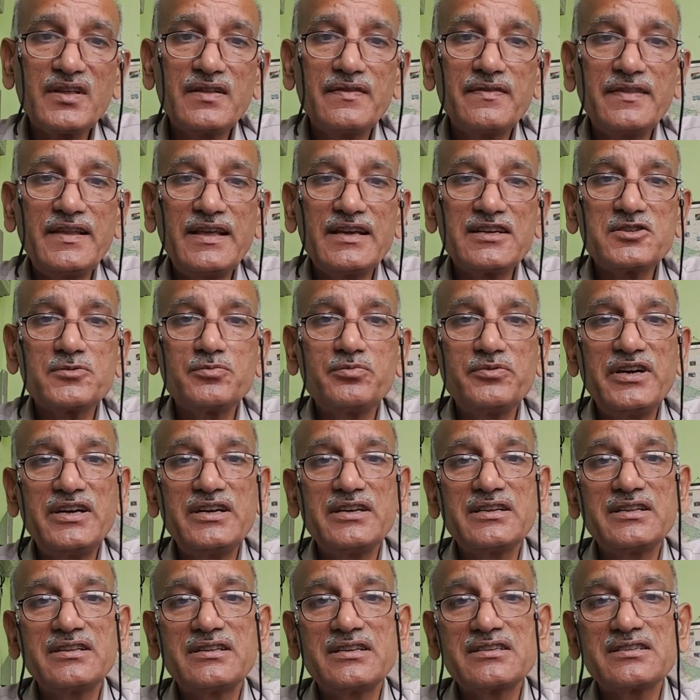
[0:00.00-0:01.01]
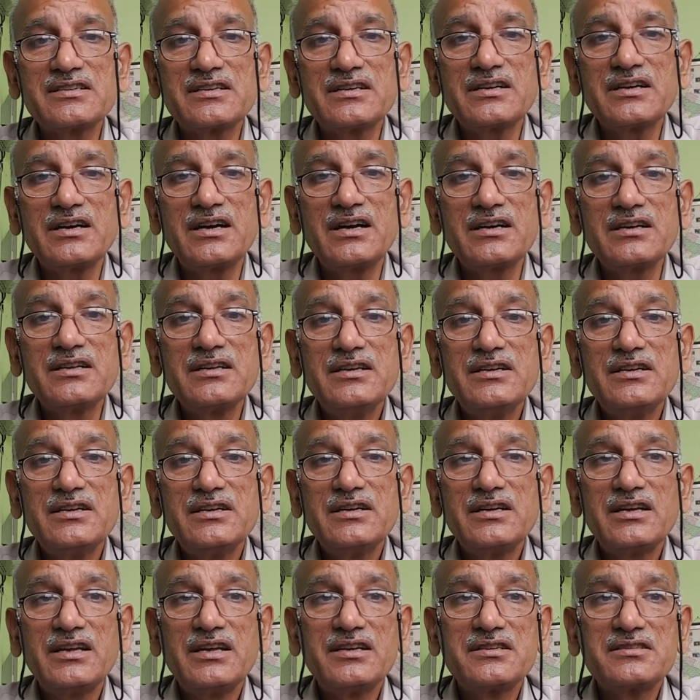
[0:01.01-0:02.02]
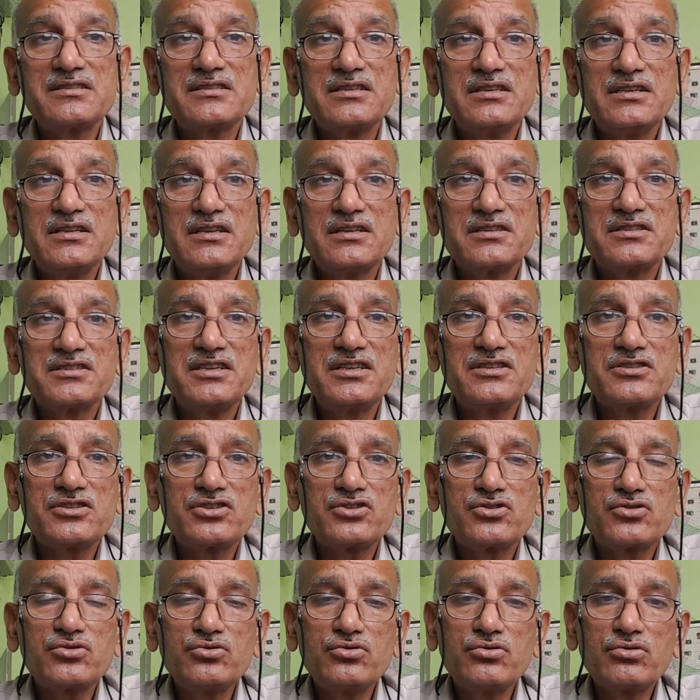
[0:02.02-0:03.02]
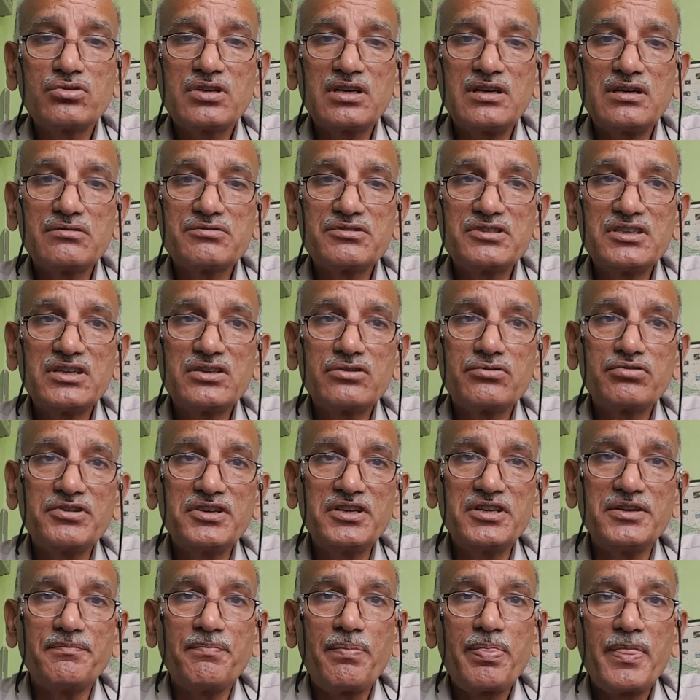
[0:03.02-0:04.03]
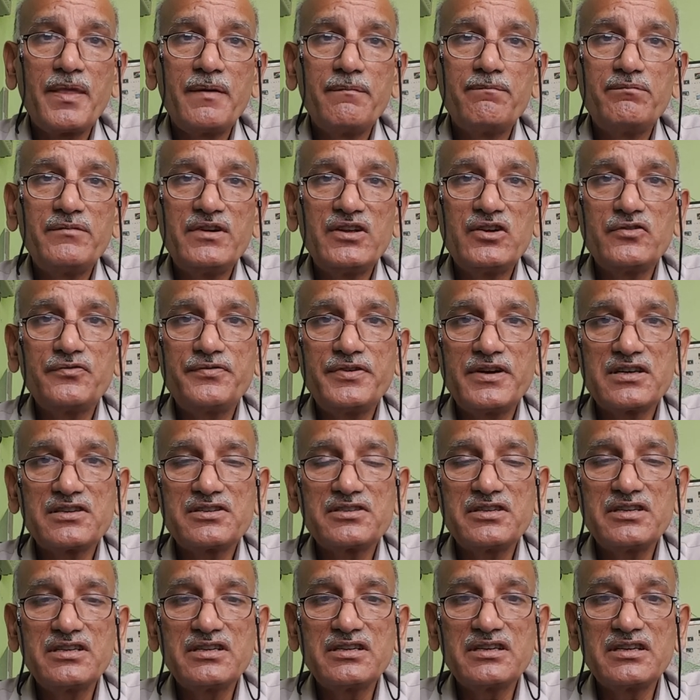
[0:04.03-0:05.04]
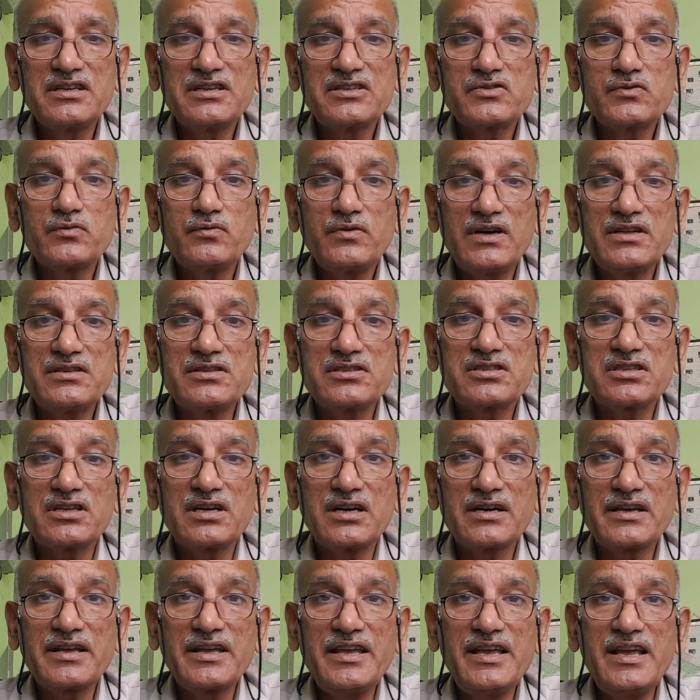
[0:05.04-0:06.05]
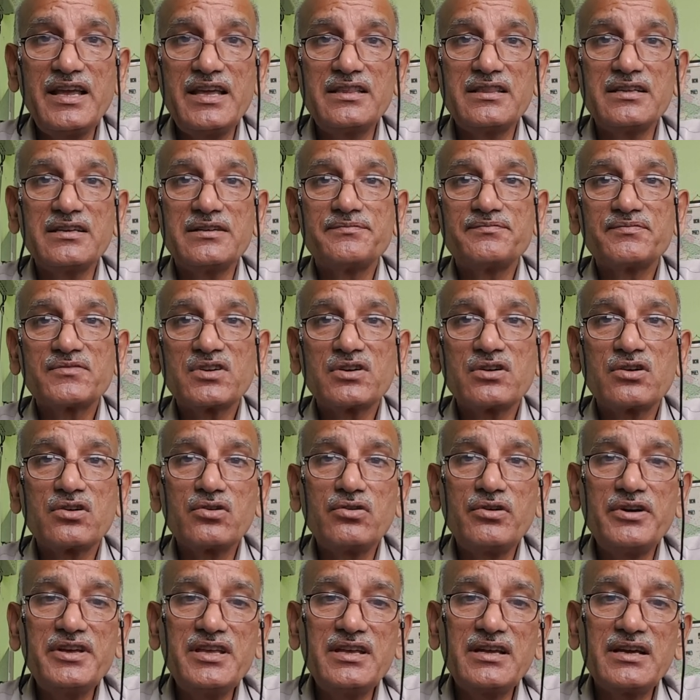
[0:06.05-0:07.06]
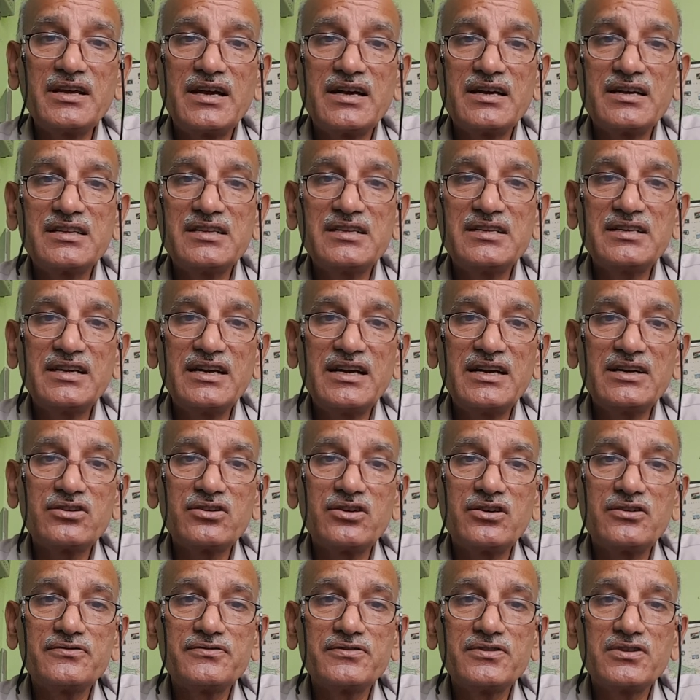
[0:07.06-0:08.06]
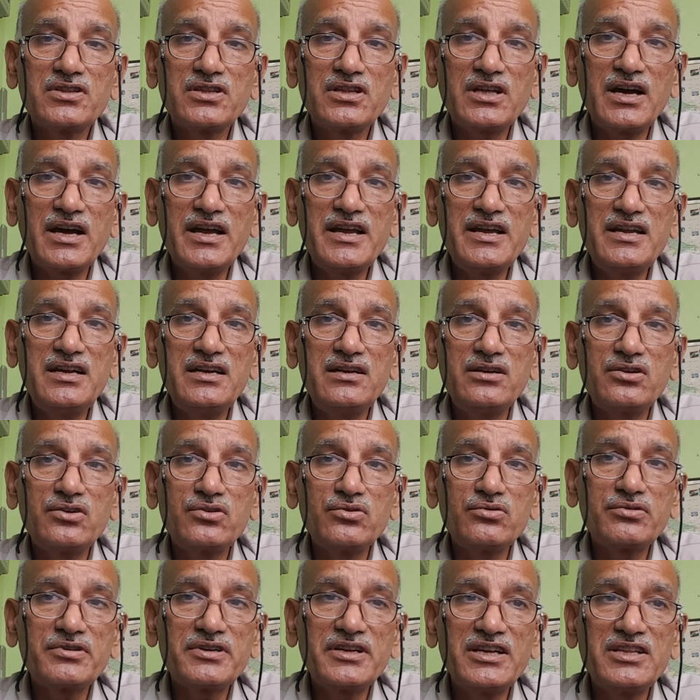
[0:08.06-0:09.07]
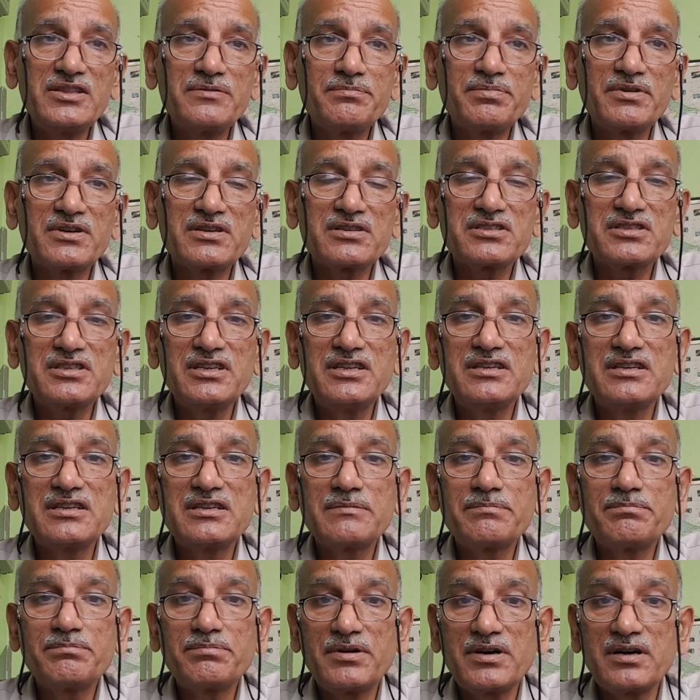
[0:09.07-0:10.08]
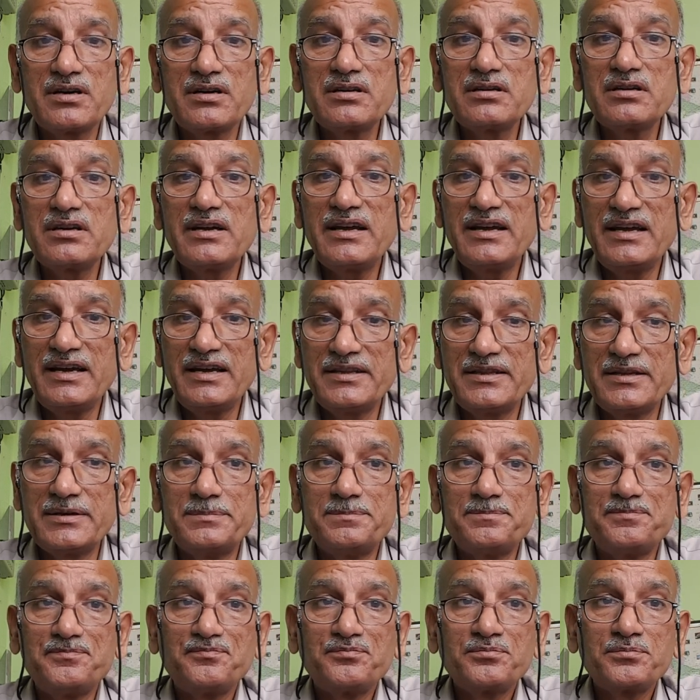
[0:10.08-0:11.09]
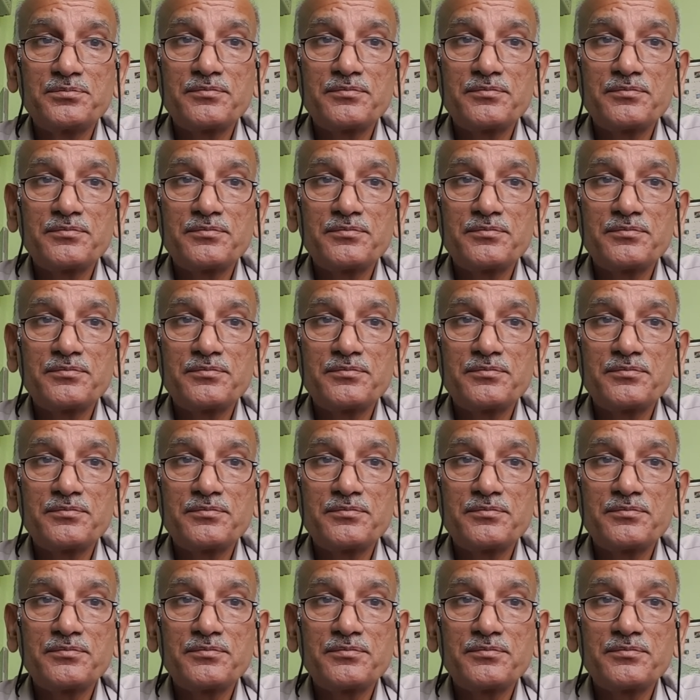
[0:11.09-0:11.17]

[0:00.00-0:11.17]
Next point in this regard is, since 2003 manufacturing is once again growing at the rate of 9 to 10% per annum.